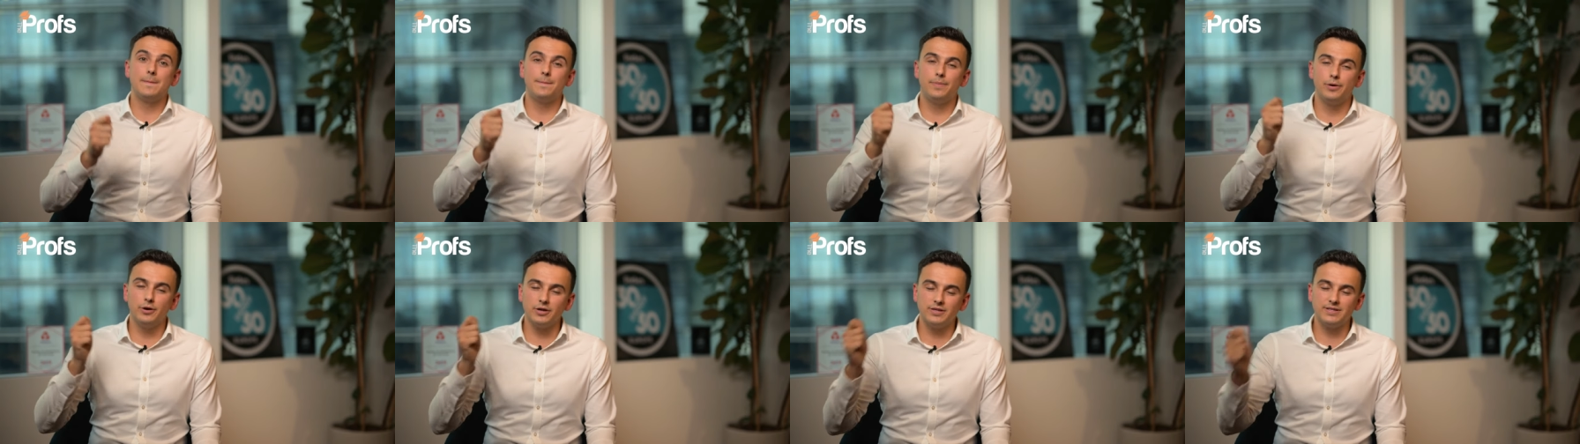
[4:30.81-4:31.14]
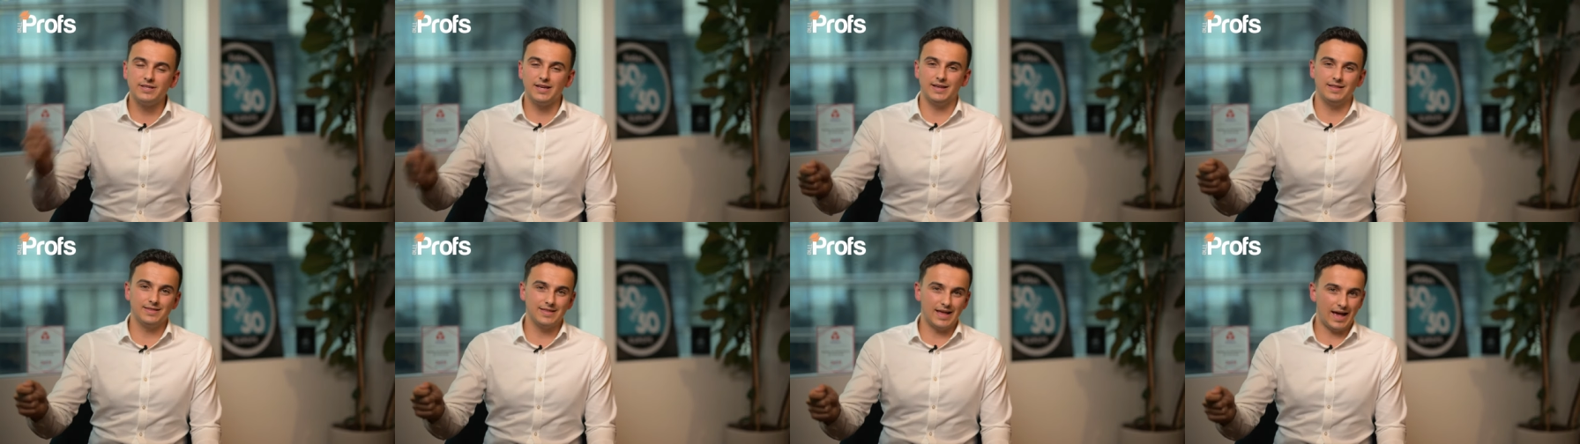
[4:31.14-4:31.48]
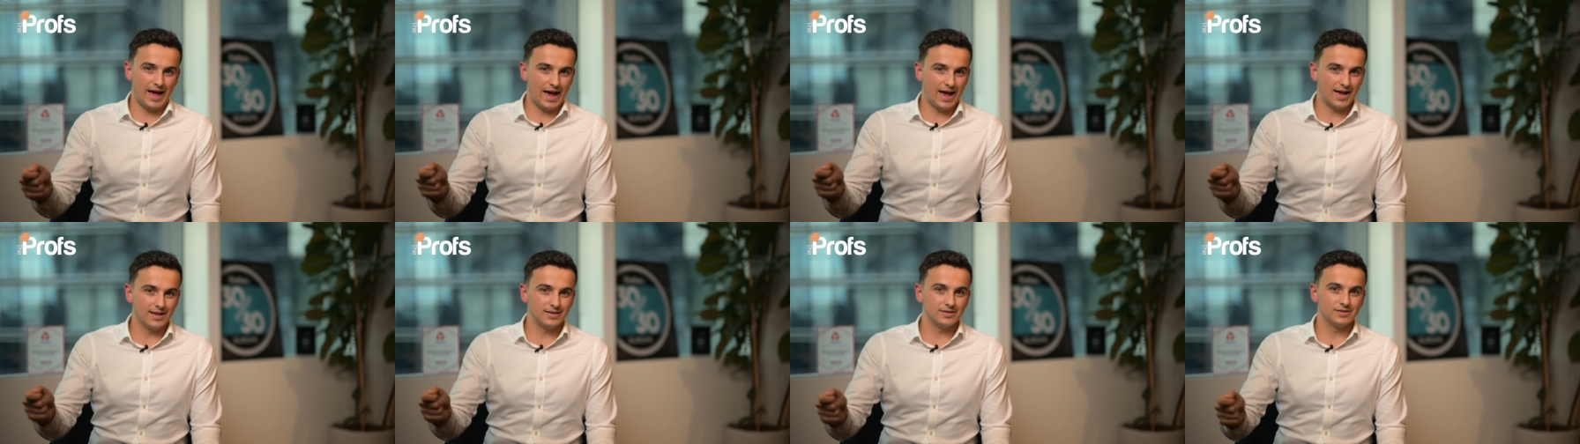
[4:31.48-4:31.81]
put it in the
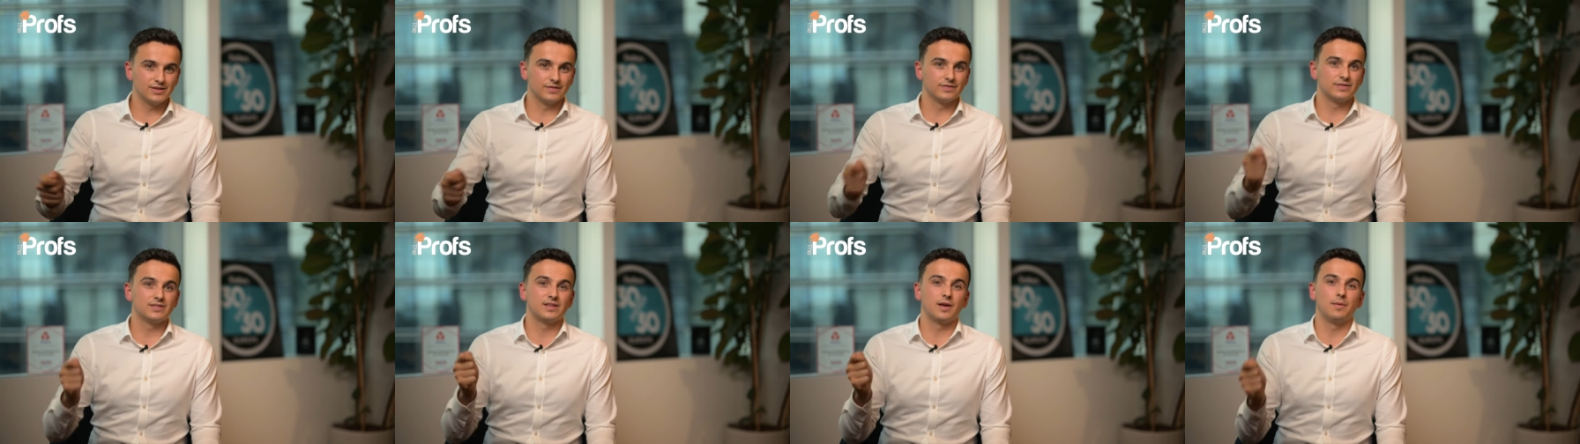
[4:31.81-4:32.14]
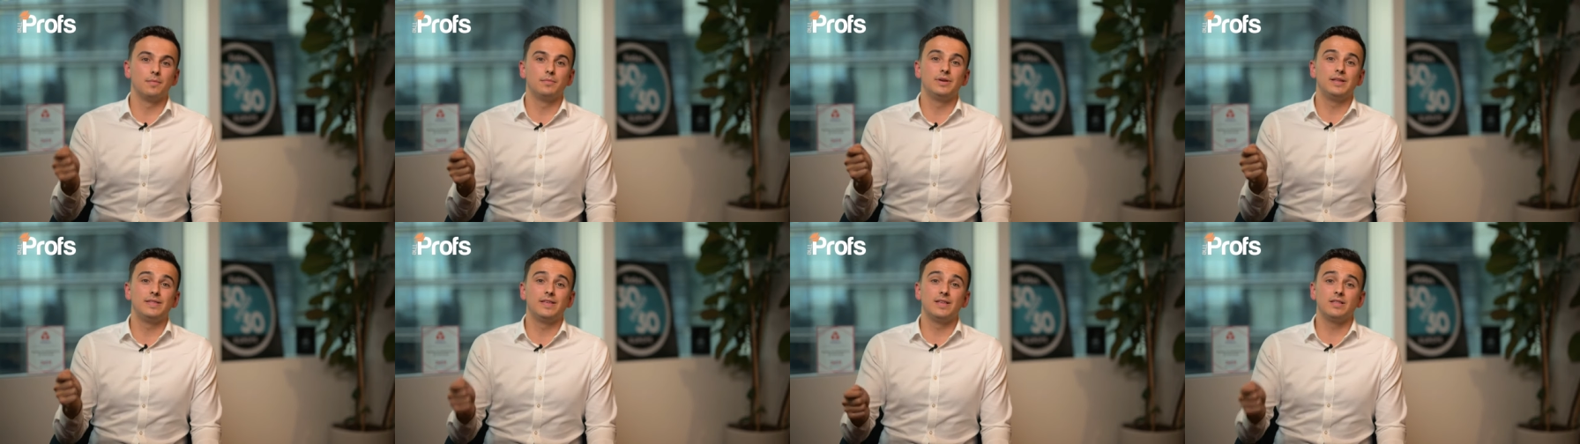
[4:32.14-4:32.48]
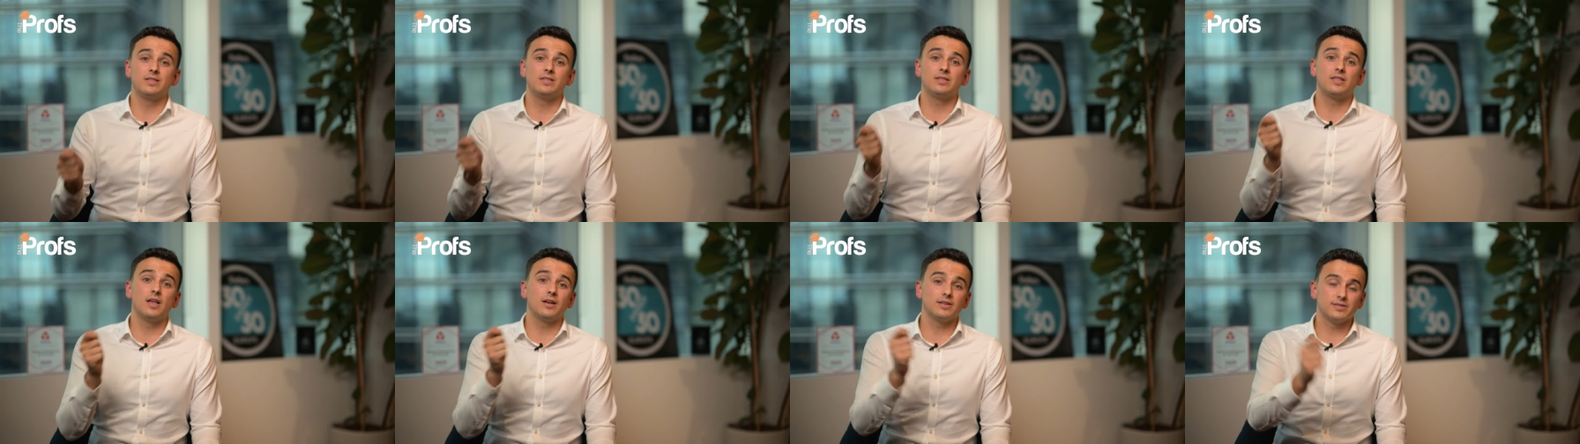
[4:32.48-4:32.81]
hands of somebody
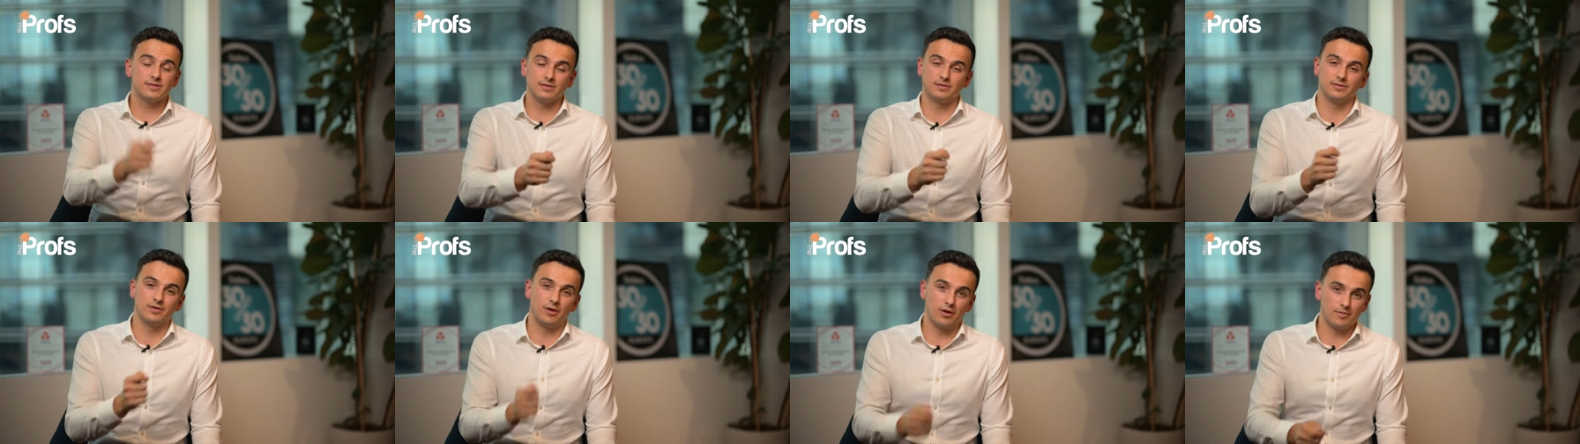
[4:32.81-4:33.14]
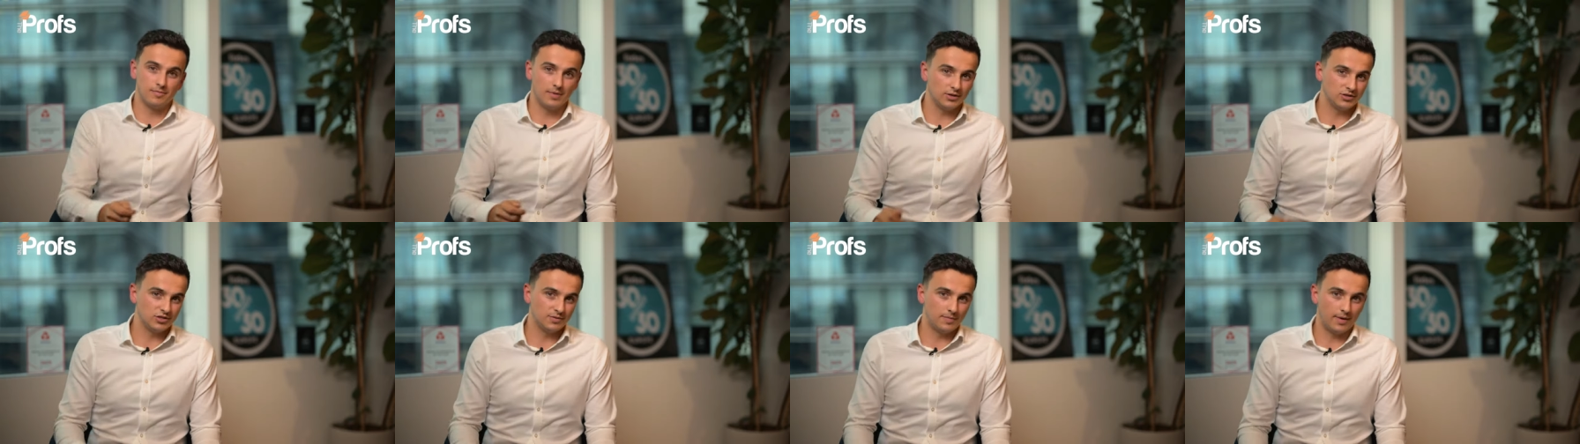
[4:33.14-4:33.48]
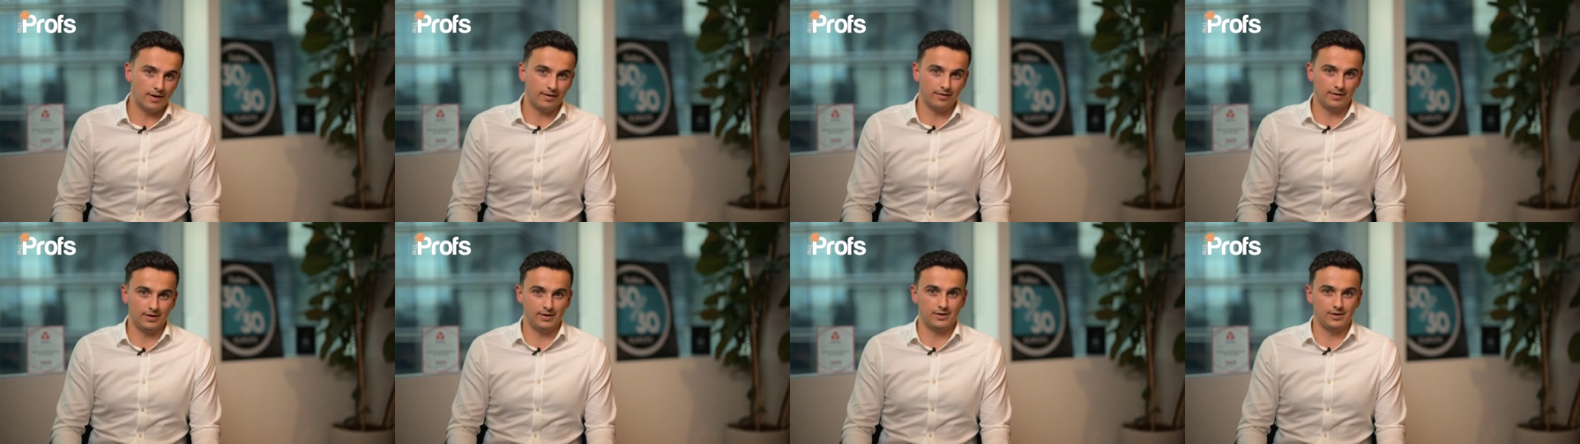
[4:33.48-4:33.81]
that doesn't know much about